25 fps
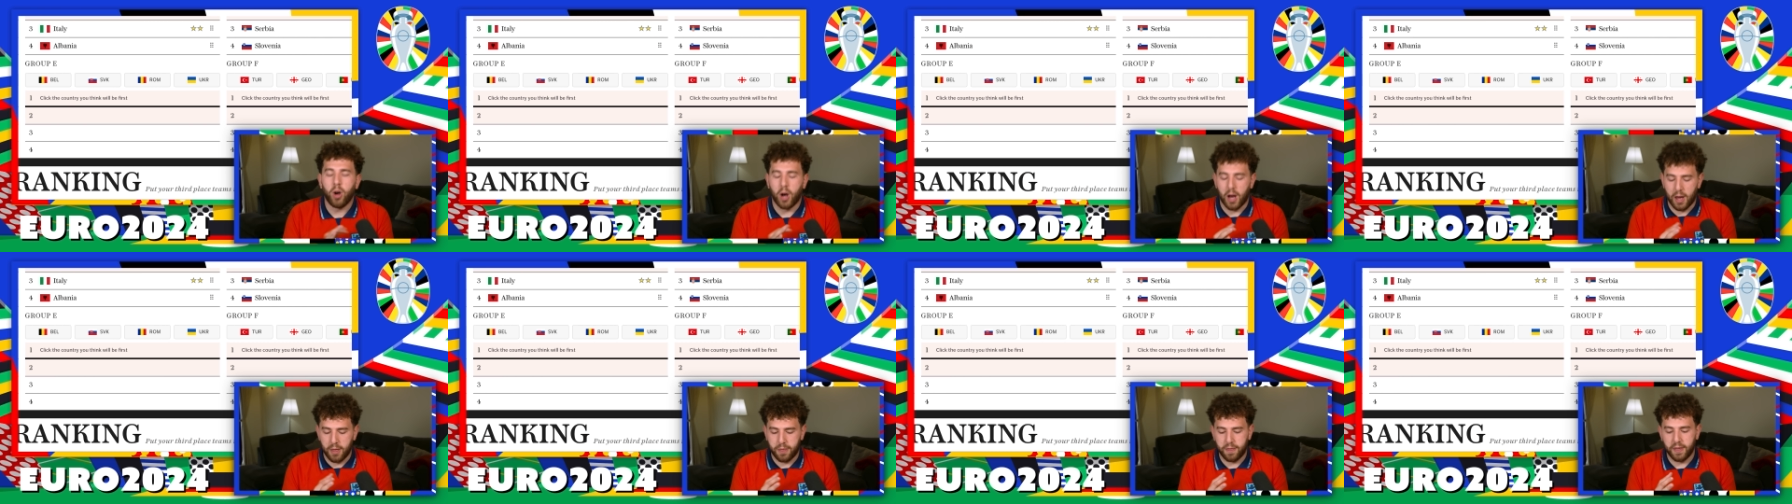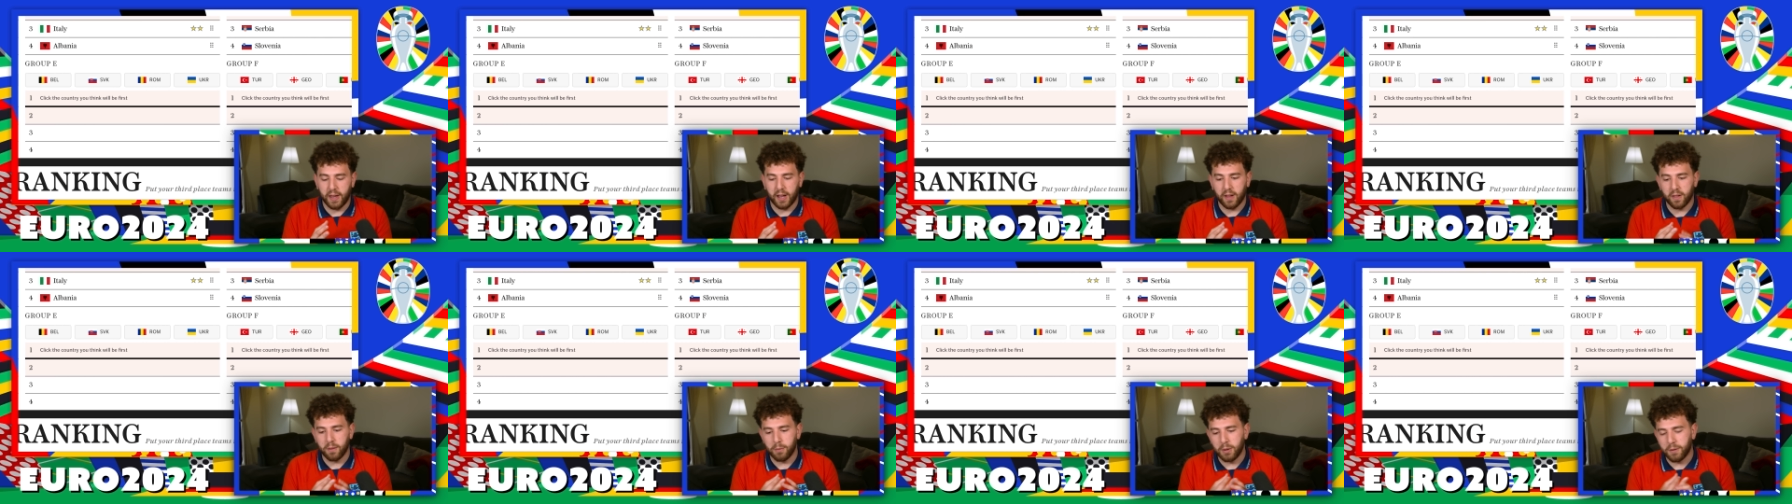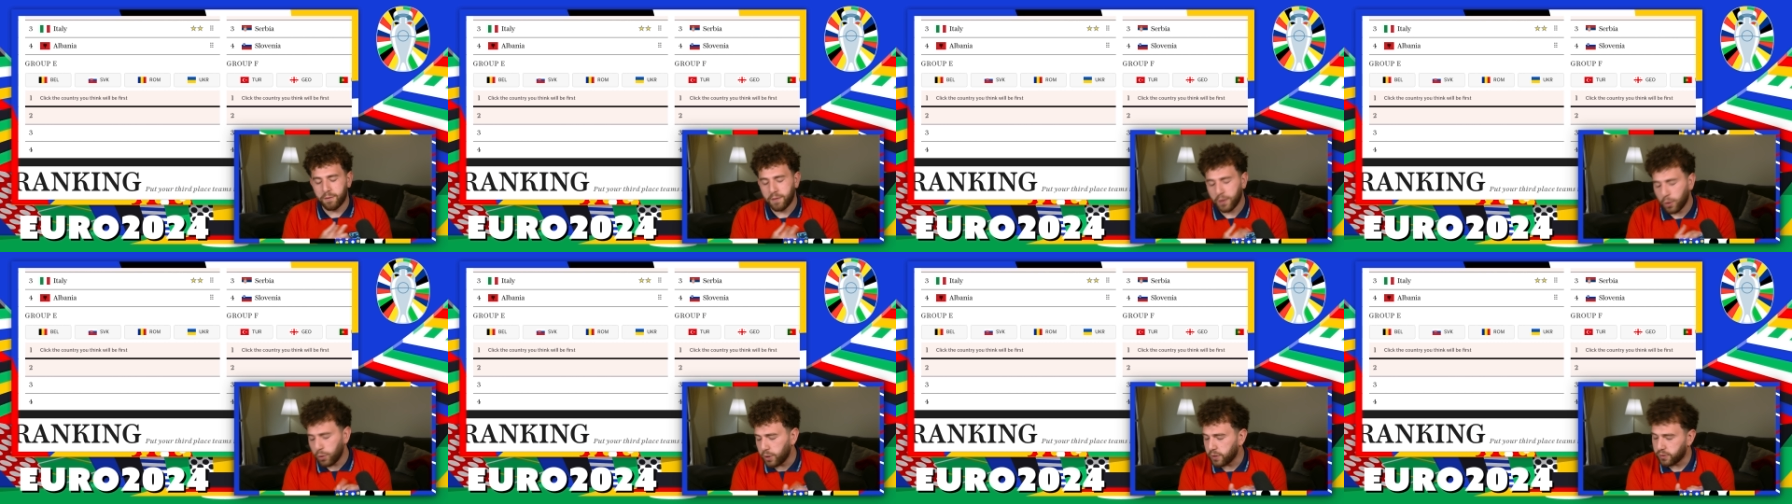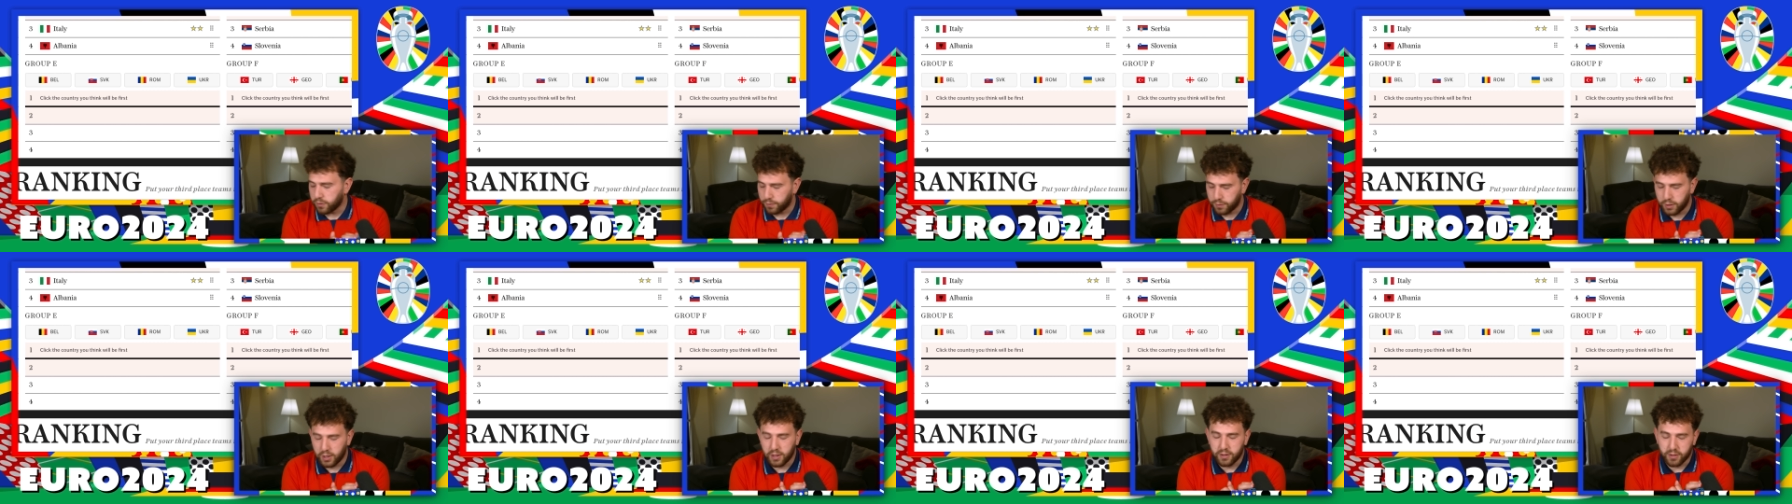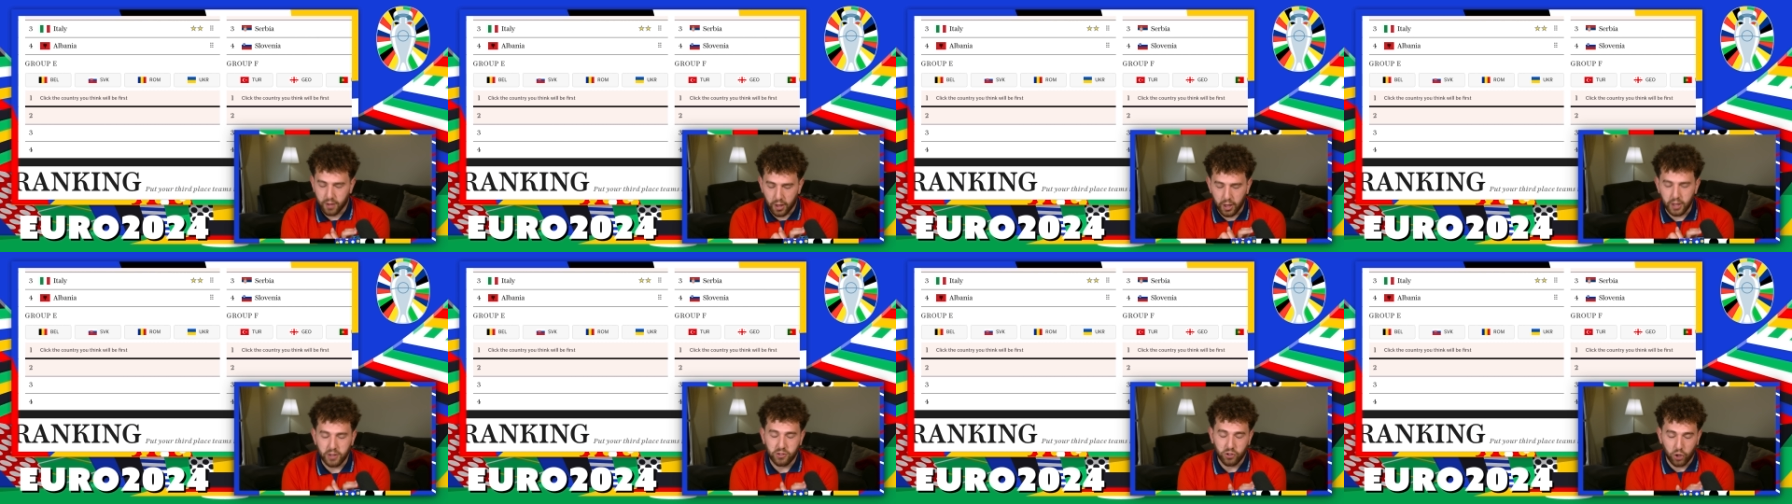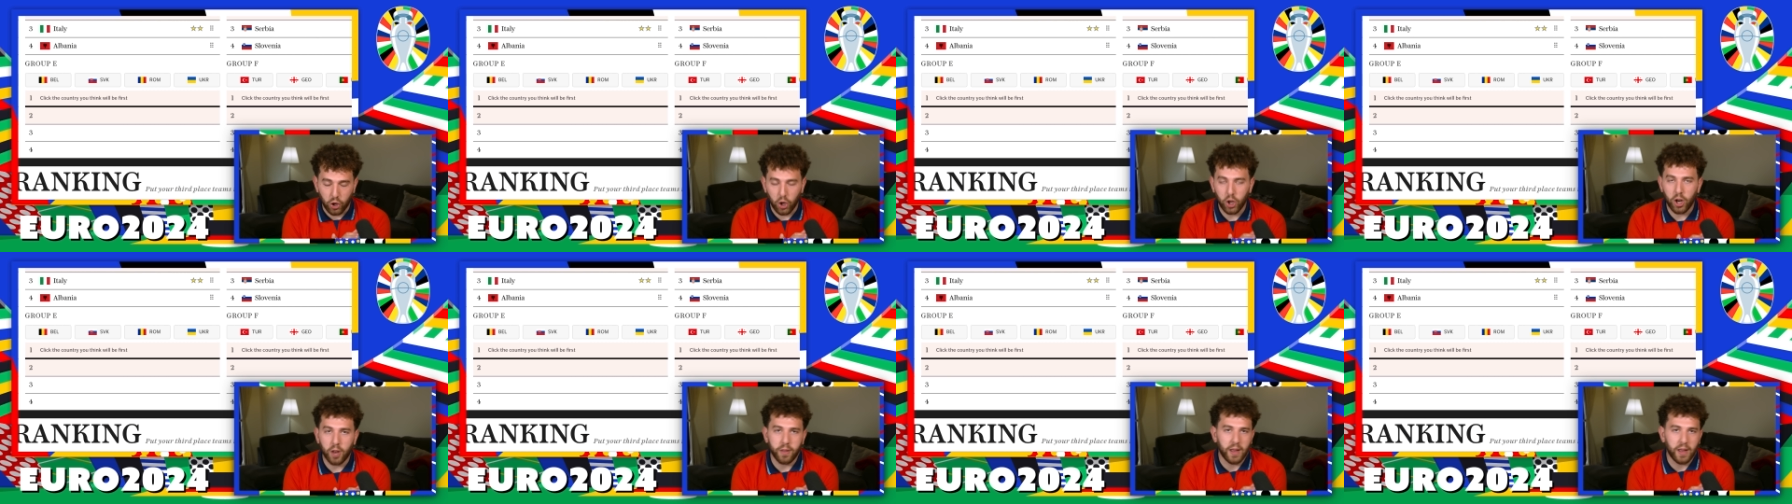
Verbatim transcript: I think the midfield is is, is good.